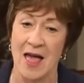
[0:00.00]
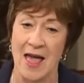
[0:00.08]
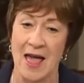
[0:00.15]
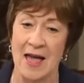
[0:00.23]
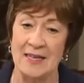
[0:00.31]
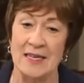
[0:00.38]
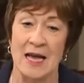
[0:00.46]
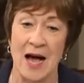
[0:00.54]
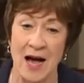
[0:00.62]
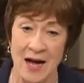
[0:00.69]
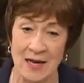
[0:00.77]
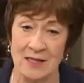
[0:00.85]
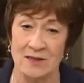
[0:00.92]
and
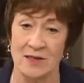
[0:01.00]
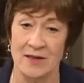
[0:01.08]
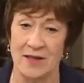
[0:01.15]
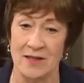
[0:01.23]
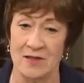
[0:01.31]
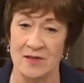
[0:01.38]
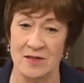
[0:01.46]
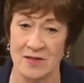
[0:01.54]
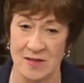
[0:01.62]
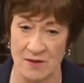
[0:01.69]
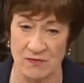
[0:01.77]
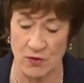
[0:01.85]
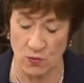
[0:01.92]
ugly
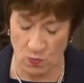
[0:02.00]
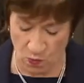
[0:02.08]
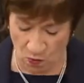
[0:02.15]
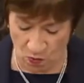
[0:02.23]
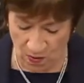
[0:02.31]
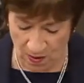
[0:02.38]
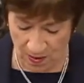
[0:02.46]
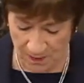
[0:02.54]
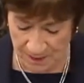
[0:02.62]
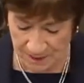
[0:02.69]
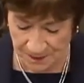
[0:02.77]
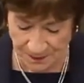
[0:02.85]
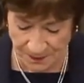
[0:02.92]
civil war.
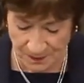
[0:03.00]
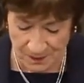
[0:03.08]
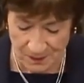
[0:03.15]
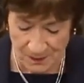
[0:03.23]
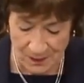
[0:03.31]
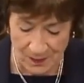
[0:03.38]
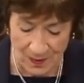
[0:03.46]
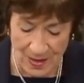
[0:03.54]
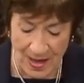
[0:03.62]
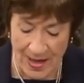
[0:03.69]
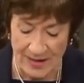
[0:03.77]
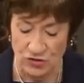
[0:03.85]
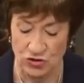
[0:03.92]

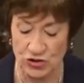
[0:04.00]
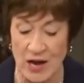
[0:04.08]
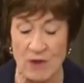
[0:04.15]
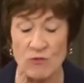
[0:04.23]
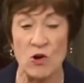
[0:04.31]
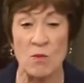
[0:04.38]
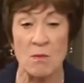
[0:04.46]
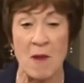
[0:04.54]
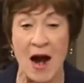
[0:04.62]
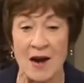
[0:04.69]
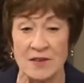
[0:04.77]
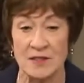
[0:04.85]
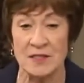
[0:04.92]
General
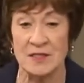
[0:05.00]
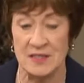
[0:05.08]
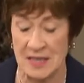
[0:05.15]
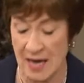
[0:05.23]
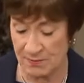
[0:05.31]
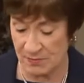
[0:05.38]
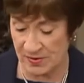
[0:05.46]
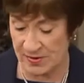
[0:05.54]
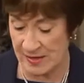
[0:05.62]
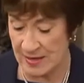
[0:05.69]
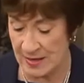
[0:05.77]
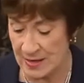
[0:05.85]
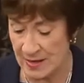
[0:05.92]
Martin
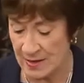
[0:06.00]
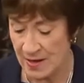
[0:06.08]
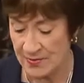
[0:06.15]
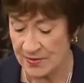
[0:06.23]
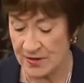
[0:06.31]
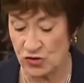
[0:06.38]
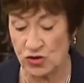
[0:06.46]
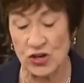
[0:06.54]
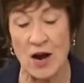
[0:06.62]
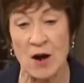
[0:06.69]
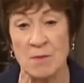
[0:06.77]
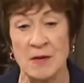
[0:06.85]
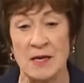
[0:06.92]
Dempsey, the
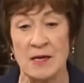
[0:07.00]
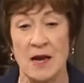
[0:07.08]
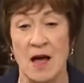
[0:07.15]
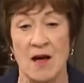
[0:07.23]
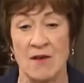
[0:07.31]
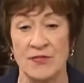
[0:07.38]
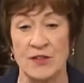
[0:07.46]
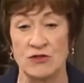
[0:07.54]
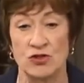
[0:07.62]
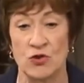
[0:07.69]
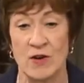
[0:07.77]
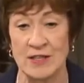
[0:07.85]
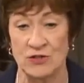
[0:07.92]
chairman of the
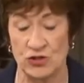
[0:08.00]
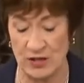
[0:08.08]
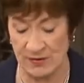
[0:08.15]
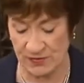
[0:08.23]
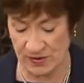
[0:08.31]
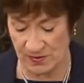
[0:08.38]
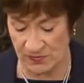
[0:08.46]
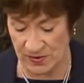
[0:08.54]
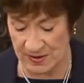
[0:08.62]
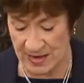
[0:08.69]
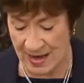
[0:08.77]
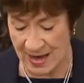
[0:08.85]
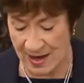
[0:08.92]
Joint Chiefs of
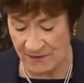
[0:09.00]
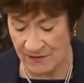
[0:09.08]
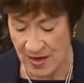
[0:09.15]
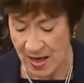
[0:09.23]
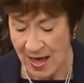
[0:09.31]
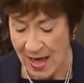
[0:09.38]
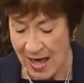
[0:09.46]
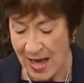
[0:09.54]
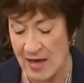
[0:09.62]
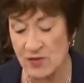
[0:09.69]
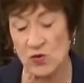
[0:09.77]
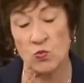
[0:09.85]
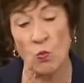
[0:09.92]
Staff,
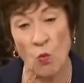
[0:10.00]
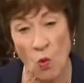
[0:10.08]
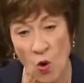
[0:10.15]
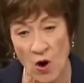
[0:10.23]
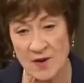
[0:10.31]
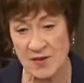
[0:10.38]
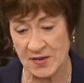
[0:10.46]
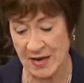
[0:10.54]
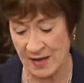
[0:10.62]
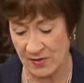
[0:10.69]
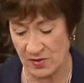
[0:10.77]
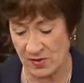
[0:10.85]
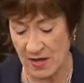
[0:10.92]
has warned
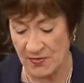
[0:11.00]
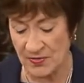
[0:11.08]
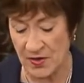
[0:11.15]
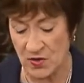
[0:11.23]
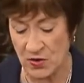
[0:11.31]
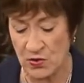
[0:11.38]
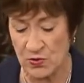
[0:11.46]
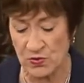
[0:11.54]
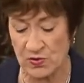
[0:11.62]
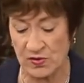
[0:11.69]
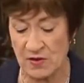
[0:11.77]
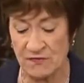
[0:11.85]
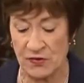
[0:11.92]
us that the
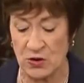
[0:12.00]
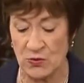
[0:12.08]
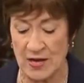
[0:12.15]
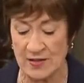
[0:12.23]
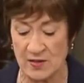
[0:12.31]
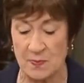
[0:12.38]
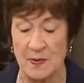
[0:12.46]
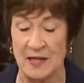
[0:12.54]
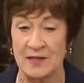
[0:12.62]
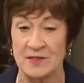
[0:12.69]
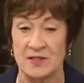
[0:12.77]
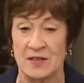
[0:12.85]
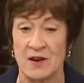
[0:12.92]
use of U.S.
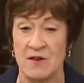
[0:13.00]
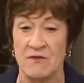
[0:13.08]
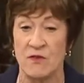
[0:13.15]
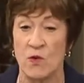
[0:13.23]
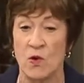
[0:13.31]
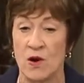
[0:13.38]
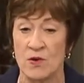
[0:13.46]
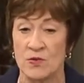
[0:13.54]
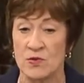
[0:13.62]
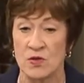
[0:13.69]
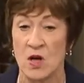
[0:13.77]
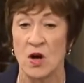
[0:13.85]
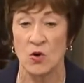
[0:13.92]
military
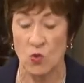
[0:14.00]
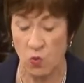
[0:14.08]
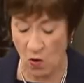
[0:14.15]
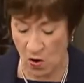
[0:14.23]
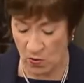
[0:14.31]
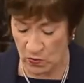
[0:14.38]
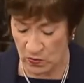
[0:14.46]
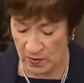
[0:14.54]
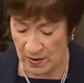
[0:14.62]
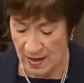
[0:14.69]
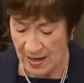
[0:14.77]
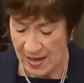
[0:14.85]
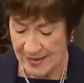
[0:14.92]
force,
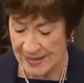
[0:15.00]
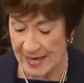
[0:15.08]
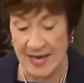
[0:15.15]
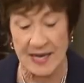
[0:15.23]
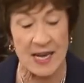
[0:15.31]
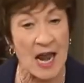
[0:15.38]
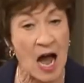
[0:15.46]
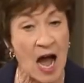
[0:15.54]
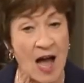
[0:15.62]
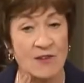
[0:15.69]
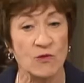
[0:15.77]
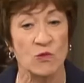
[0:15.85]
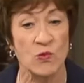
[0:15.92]
quote,
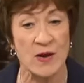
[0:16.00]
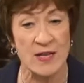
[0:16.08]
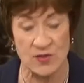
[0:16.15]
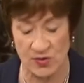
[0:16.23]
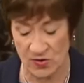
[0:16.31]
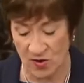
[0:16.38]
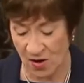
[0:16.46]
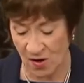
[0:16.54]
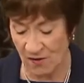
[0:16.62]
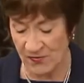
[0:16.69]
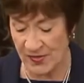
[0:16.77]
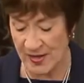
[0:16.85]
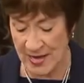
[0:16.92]
cannot
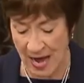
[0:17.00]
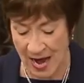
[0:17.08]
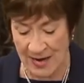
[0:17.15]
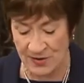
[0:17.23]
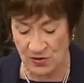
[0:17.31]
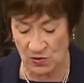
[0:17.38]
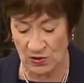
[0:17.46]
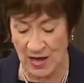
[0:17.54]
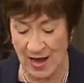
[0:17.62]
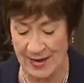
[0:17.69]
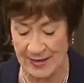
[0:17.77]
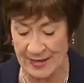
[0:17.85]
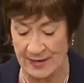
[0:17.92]
resolve the
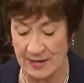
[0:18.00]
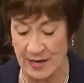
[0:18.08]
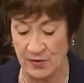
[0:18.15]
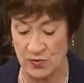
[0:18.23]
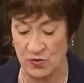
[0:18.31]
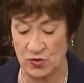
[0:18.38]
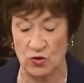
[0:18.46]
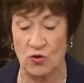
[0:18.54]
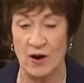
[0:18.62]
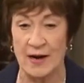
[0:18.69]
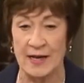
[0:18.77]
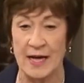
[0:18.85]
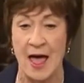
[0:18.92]
underlying and
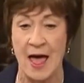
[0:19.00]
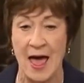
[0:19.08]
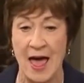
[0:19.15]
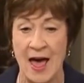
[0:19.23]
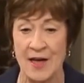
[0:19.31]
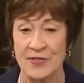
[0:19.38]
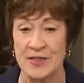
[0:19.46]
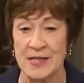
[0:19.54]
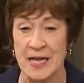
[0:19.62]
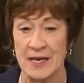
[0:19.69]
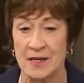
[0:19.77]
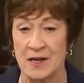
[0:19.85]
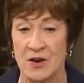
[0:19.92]
historic
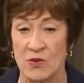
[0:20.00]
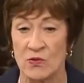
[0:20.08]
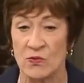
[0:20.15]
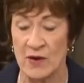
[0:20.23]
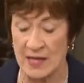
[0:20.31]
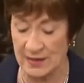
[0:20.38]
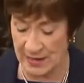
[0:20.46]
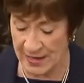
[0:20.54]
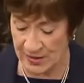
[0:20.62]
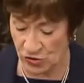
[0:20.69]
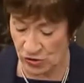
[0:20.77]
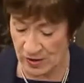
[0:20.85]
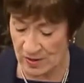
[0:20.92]
ethnic,
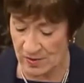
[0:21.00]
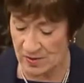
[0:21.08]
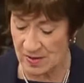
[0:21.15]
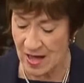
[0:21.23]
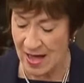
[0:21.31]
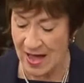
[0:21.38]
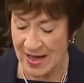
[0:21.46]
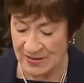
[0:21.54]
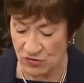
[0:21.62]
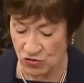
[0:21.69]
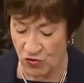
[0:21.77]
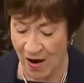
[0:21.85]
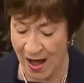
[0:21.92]
religious,
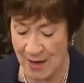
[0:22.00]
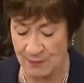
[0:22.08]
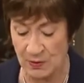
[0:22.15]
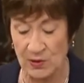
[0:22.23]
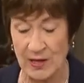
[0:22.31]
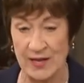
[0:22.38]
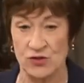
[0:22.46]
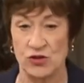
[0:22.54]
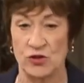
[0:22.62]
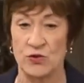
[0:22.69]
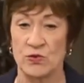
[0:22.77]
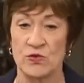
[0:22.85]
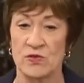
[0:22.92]
and tribal
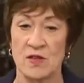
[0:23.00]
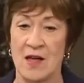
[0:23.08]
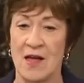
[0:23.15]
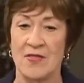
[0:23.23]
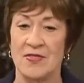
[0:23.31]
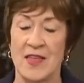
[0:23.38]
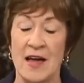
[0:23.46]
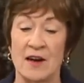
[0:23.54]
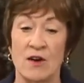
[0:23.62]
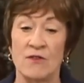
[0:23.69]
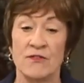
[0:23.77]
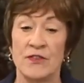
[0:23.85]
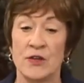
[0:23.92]
issues that
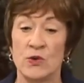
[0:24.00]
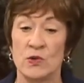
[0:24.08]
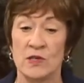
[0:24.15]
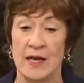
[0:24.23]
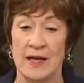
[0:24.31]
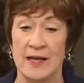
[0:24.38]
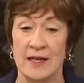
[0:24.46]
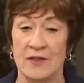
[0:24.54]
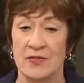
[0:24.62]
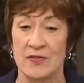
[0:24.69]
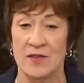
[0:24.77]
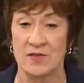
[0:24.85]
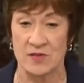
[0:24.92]
are fueling
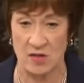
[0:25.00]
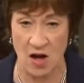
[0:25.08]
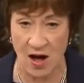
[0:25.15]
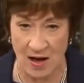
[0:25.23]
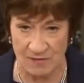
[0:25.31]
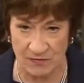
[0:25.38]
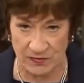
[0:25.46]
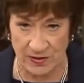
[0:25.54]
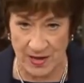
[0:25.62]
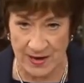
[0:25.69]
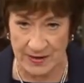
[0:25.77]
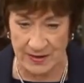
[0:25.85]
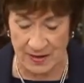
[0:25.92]
this
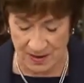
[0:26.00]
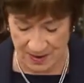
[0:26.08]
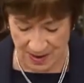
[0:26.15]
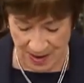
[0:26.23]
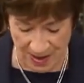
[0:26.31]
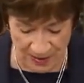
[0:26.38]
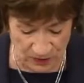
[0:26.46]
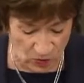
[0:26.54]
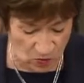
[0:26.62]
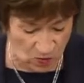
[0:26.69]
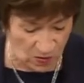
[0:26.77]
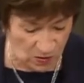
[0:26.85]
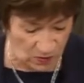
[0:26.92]
conflict, end
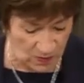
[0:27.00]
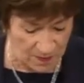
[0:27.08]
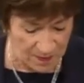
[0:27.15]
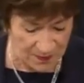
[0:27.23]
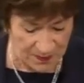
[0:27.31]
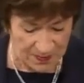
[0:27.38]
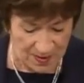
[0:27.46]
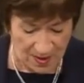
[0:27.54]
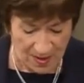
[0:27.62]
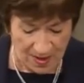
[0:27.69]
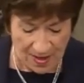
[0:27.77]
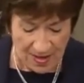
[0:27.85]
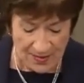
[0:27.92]
quote.
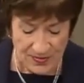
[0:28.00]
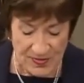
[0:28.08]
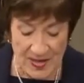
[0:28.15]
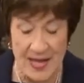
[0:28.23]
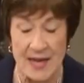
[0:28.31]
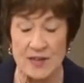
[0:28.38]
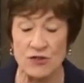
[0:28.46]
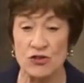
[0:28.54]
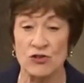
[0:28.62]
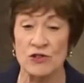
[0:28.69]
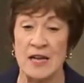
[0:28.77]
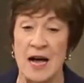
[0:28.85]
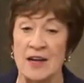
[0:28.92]
The
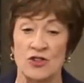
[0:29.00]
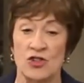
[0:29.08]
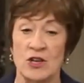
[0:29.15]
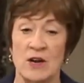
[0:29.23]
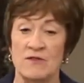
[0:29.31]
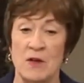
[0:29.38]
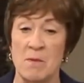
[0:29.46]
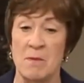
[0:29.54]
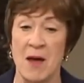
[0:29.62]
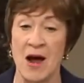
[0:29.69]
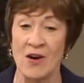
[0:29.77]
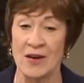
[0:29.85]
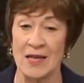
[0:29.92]
introduction of
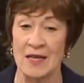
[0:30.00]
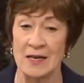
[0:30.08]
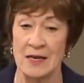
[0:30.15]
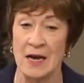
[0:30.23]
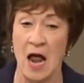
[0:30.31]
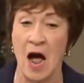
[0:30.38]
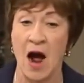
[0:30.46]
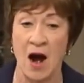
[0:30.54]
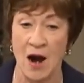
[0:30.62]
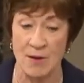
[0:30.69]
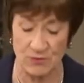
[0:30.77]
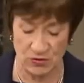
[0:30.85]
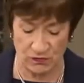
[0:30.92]
American
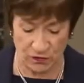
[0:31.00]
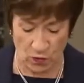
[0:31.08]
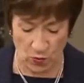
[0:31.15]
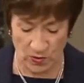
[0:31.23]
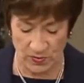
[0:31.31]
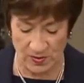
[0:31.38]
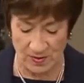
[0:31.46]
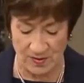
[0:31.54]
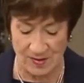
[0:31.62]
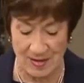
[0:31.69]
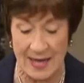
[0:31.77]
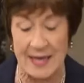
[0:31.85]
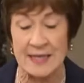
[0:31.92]
armed
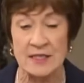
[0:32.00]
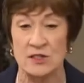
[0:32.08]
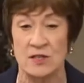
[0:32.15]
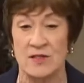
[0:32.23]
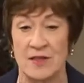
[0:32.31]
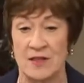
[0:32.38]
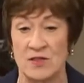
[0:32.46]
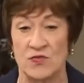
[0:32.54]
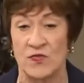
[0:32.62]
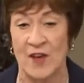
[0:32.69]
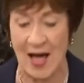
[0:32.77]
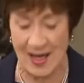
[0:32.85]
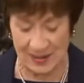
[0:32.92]
forces into this
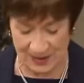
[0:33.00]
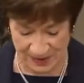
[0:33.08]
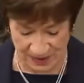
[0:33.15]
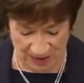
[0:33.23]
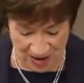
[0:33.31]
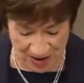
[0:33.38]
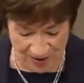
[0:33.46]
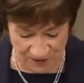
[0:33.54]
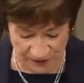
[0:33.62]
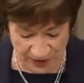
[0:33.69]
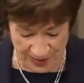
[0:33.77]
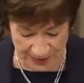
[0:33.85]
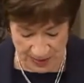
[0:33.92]
violent
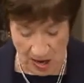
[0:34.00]
conflict